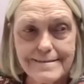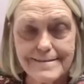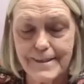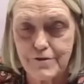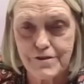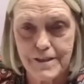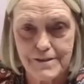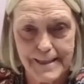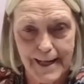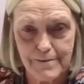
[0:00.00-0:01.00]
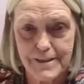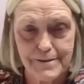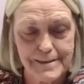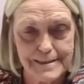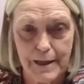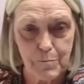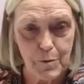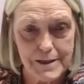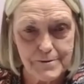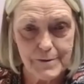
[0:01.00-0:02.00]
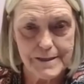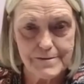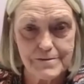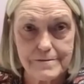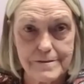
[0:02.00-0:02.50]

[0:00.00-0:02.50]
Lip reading: there's nothing out there in that price range.